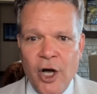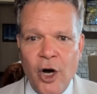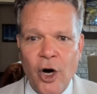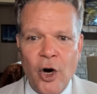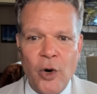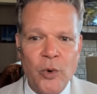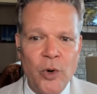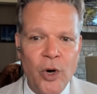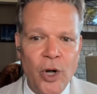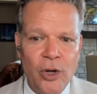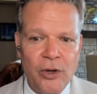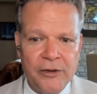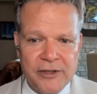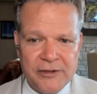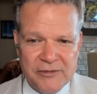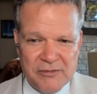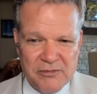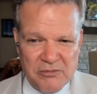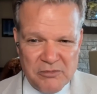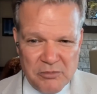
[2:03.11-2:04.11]
are all
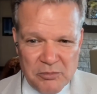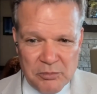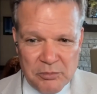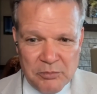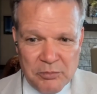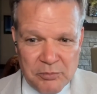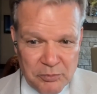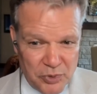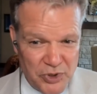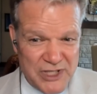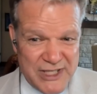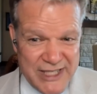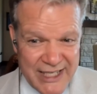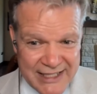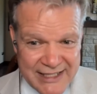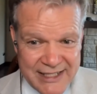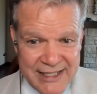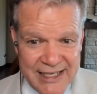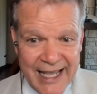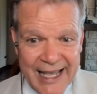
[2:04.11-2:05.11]

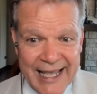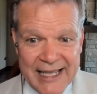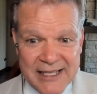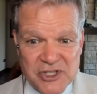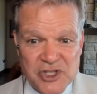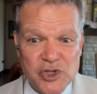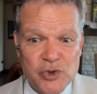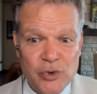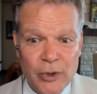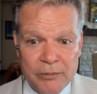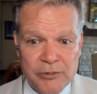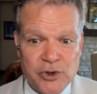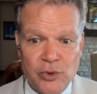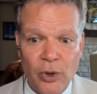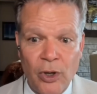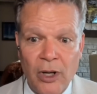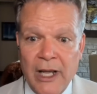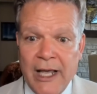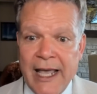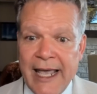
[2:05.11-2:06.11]
predicted and
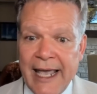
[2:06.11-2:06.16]
scriptural.